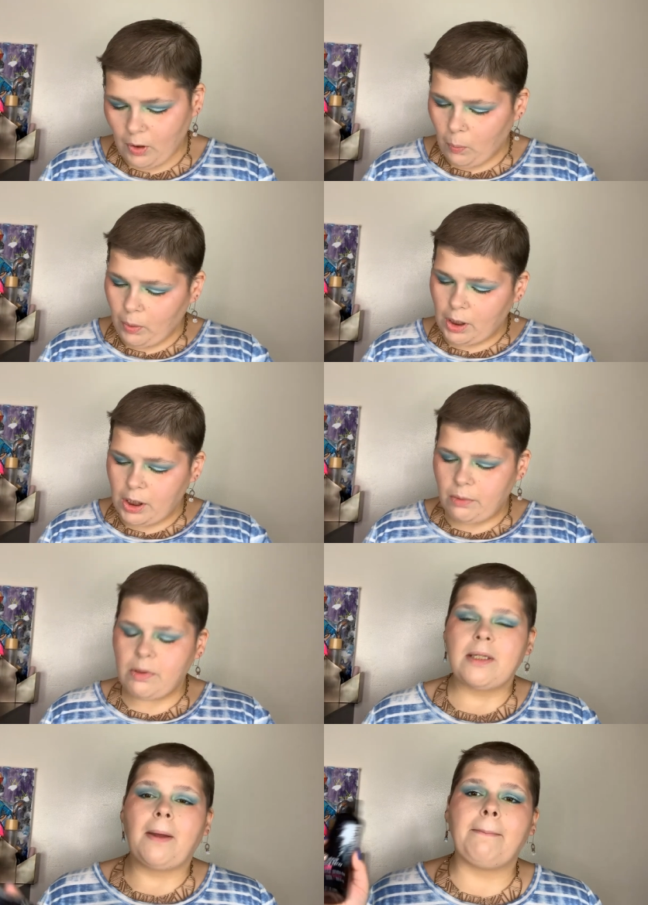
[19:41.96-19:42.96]
We're gonna do
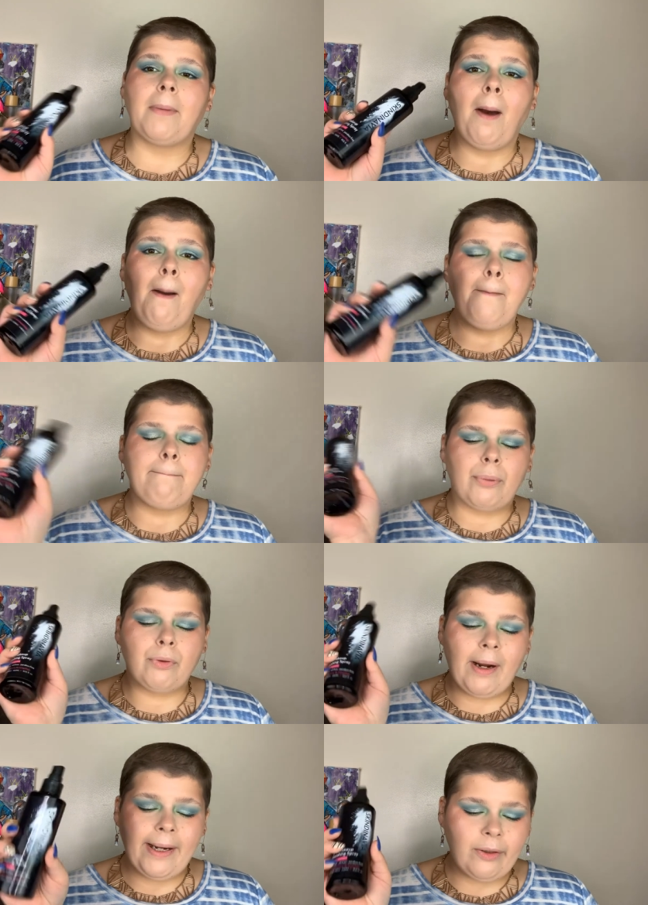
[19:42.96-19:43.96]
some
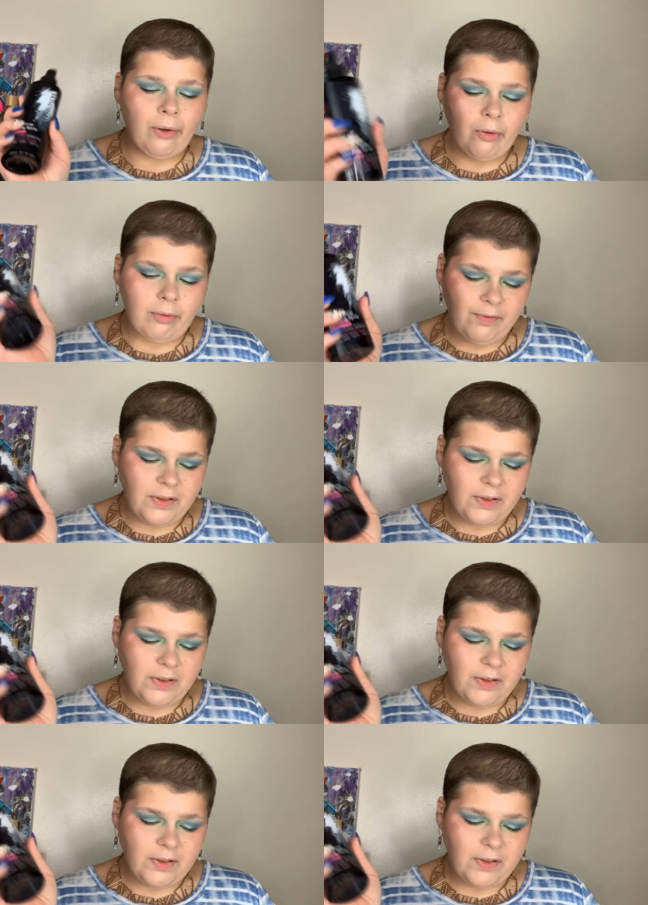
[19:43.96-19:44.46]
bridal